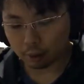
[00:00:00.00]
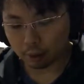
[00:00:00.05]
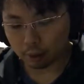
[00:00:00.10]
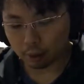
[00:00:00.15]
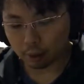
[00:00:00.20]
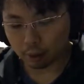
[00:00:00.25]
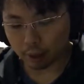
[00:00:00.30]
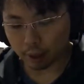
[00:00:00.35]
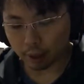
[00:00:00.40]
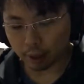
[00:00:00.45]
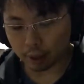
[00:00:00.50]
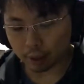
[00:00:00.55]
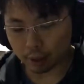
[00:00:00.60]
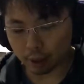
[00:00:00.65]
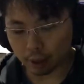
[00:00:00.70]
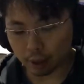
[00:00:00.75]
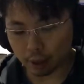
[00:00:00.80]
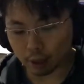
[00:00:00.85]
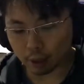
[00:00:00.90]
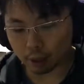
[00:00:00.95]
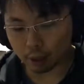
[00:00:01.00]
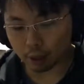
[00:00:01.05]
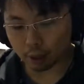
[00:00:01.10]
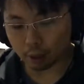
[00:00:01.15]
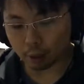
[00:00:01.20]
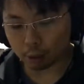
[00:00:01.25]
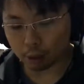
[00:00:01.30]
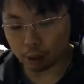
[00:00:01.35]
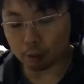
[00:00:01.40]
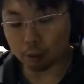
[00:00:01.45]
And
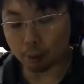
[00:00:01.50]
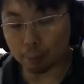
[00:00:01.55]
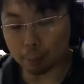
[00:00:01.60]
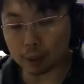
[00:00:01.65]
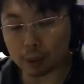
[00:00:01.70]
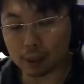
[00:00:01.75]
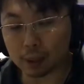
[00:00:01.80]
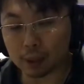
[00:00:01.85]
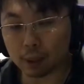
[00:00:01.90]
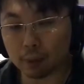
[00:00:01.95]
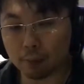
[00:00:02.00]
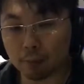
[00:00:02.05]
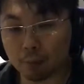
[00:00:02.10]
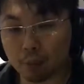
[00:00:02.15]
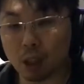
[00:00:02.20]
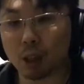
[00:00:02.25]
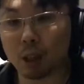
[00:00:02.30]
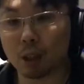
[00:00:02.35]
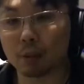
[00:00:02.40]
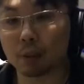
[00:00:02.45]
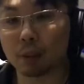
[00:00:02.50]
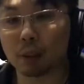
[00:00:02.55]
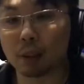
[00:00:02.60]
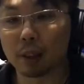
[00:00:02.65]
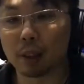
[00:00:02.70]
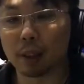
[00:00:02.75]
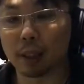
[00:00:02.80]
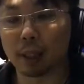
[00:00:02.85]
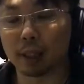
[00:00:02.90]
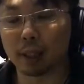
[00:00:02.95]
keep on practicing, keep on
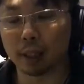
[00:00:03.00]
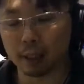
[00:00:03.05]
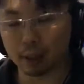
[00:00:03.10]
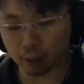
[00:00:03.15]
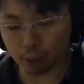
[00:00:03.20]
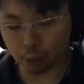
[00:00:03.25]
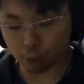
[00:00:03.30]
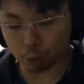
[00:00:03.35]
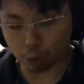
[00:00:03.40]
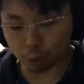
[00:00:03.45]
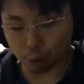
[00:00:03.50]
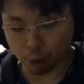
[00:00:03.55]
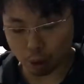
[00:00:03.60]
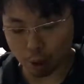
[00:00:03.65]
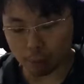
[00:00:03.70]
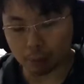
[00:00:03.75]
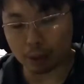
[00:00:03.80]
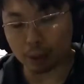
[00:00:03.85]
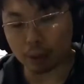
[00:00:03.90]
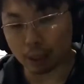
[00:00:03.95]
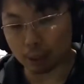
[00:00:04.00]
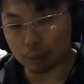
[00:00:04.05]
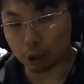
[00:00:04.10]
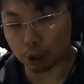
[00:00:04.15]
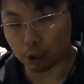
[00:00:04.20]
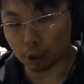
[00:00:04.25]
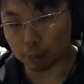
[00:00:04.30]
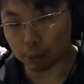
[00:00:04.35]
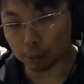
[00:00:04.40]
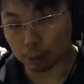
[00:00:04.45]
getting used to how many times you're
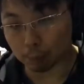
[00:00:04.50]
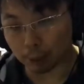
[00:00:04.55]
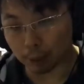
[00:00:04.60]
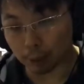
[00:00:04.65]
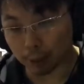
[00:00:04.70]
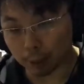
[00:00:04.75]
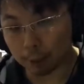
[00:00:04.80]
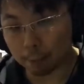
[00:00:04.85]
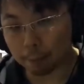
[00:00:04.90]
supposed to play.